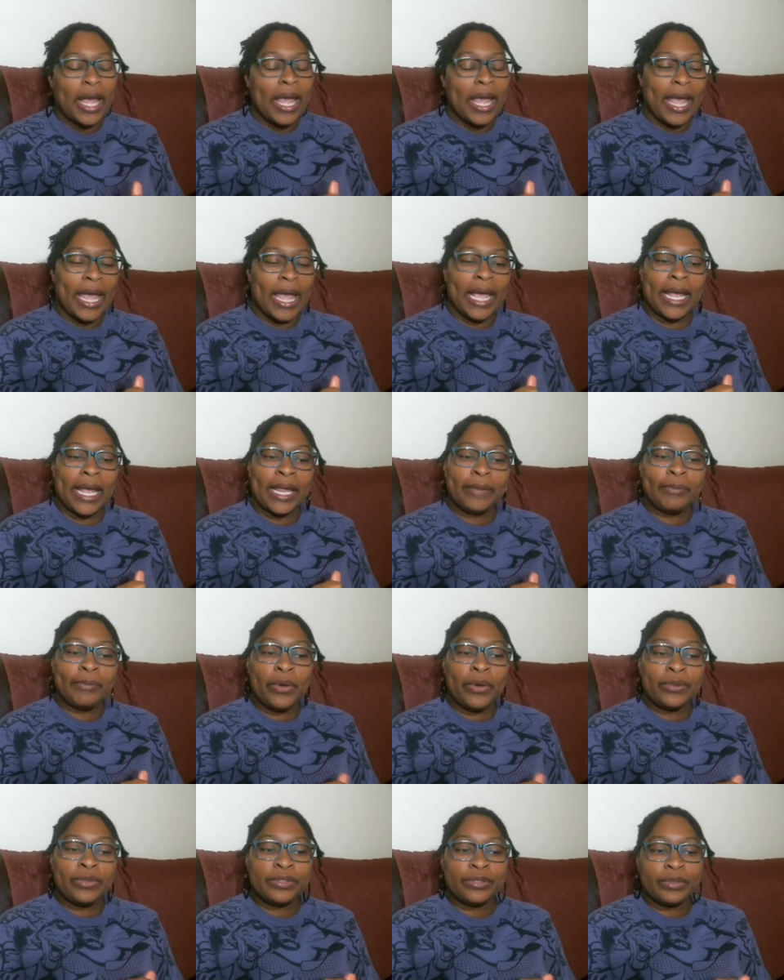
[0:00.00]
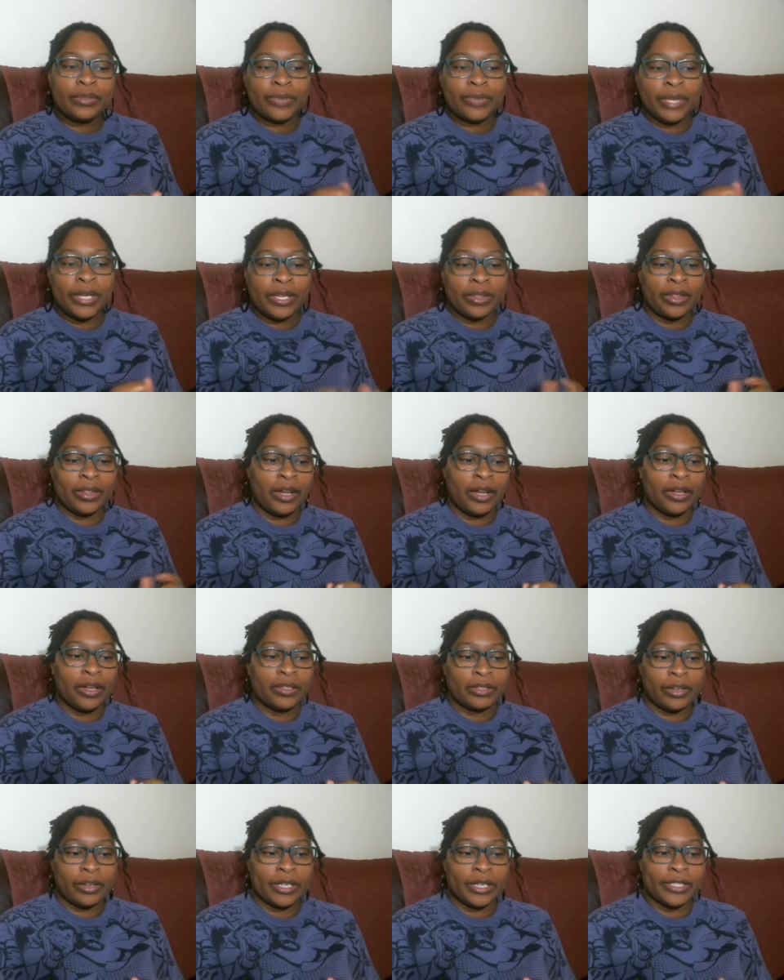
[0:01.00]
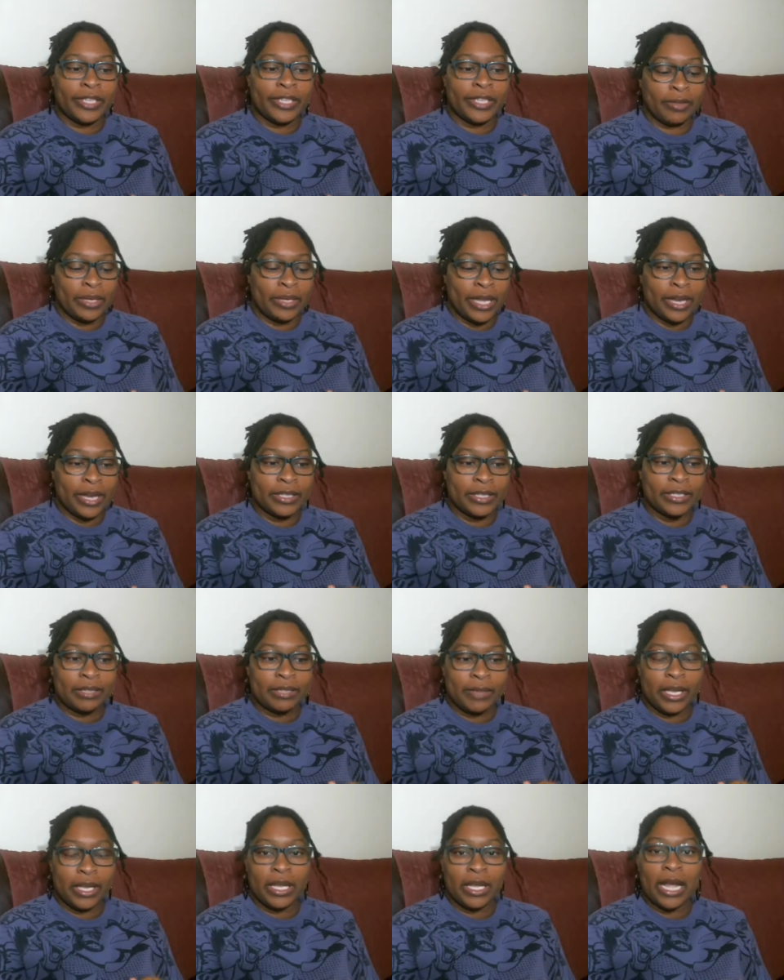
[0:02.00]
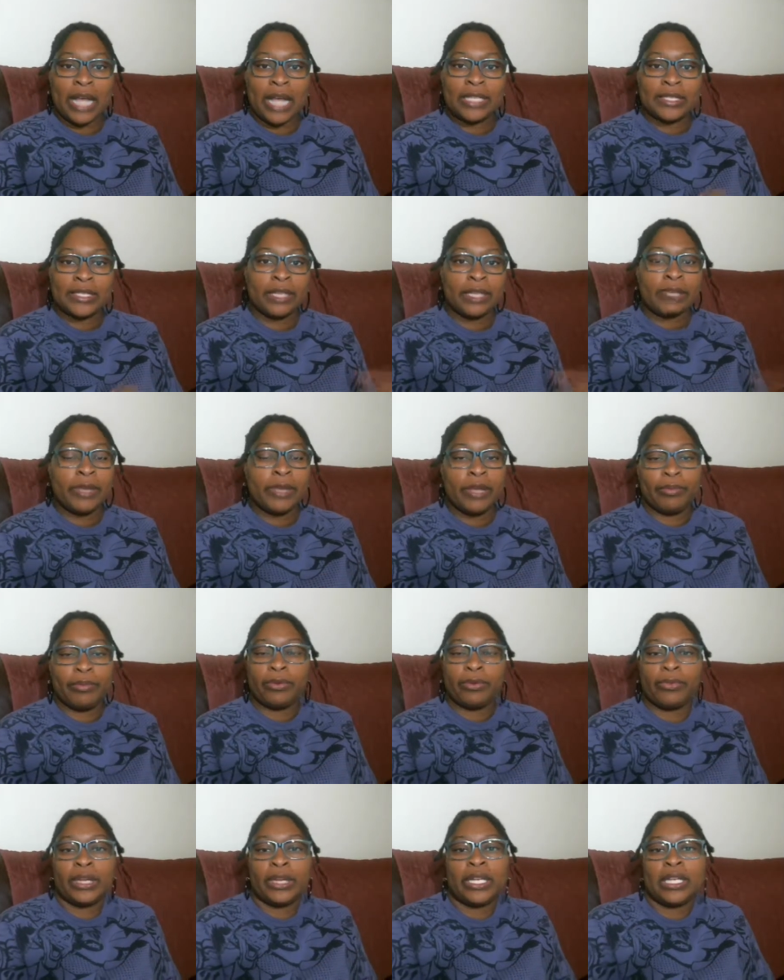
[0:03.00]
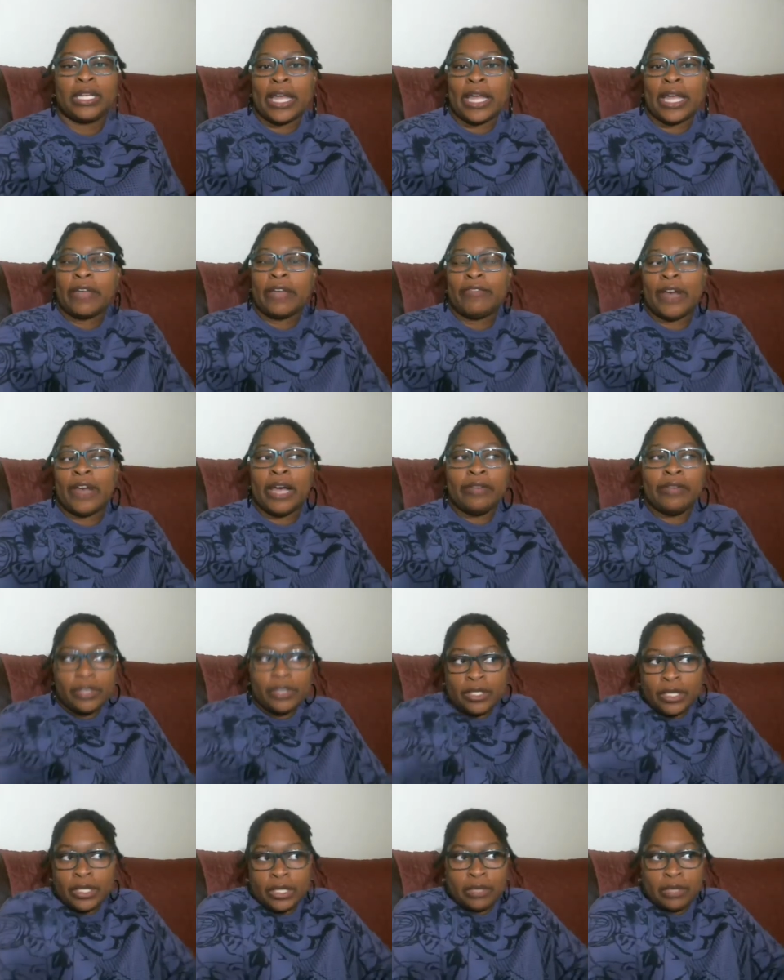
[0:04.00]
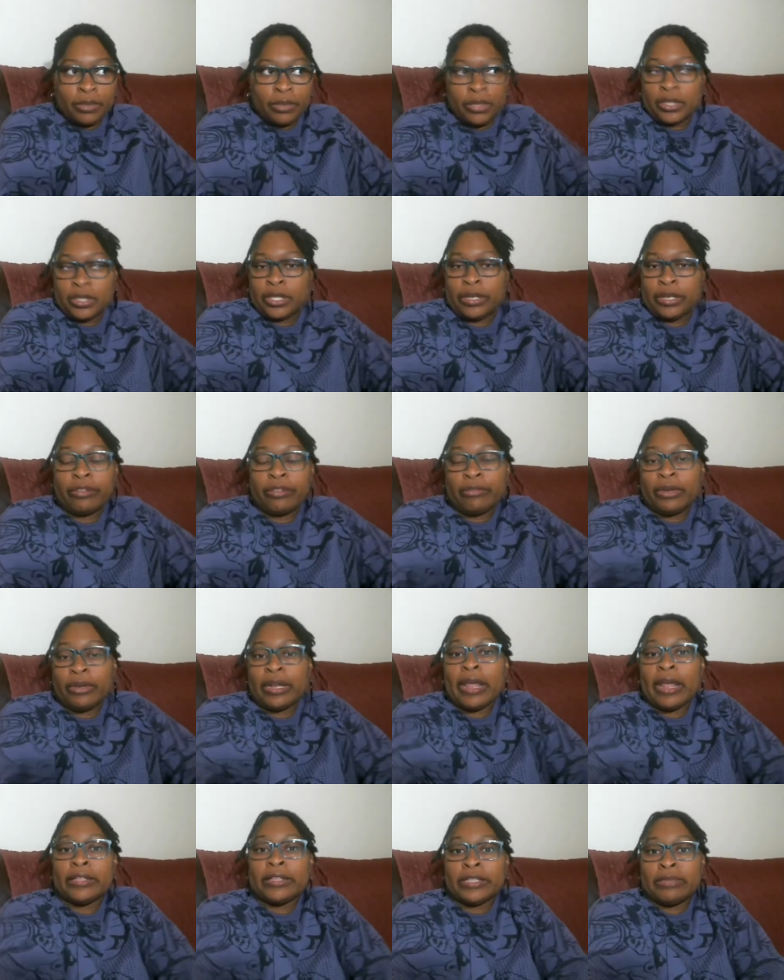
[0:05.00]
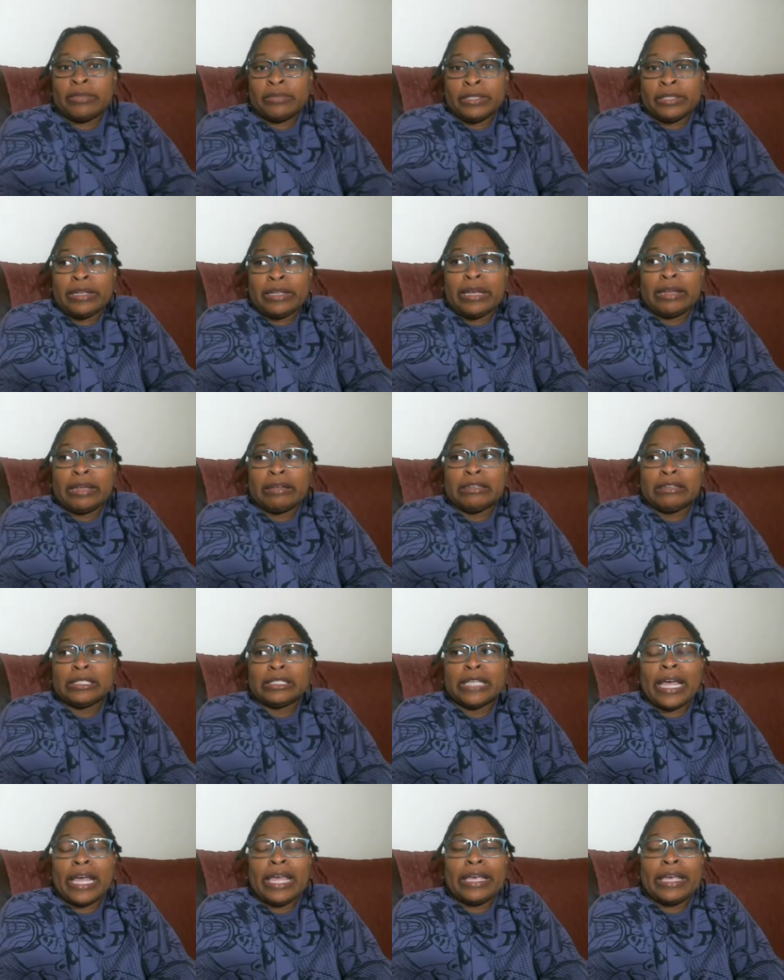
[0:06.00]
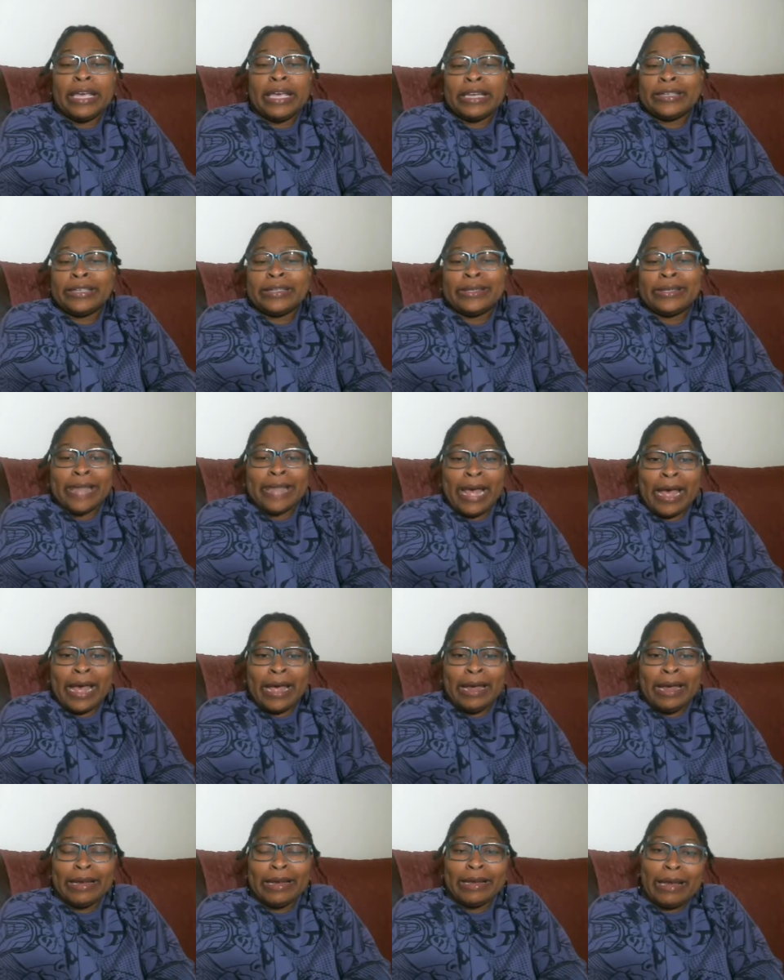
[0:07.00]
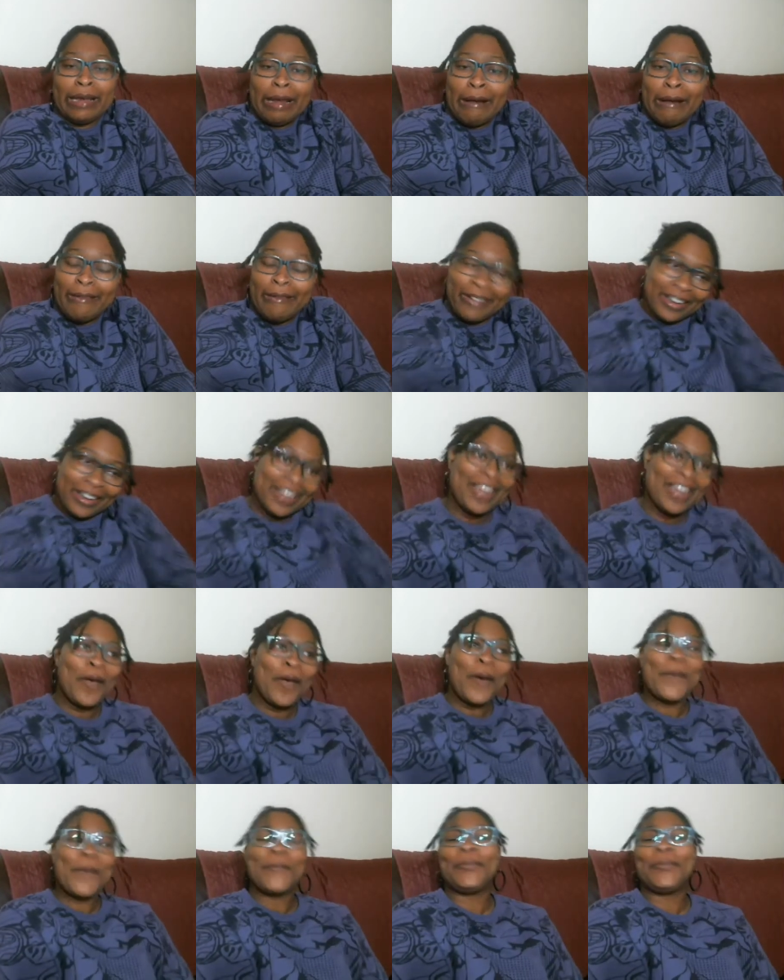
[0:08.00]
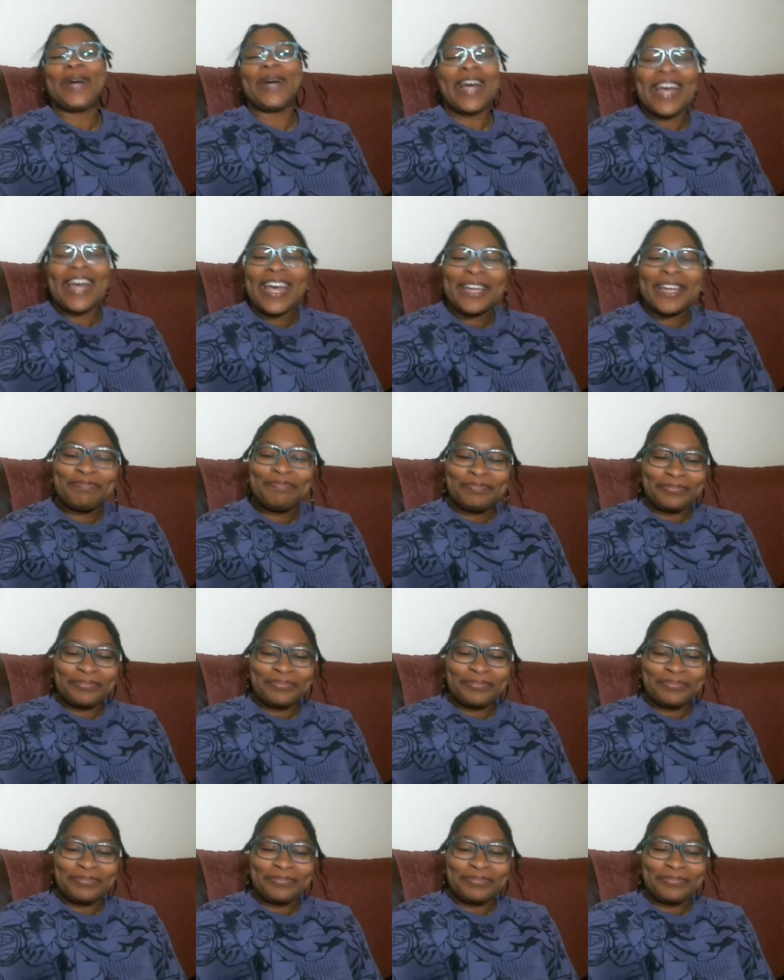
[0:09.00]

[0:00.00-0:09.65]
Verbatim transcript: and most of the readathons are intimidating to me. I see people reading like five or six books in three days, and I'm just like, I can't do that, you know. But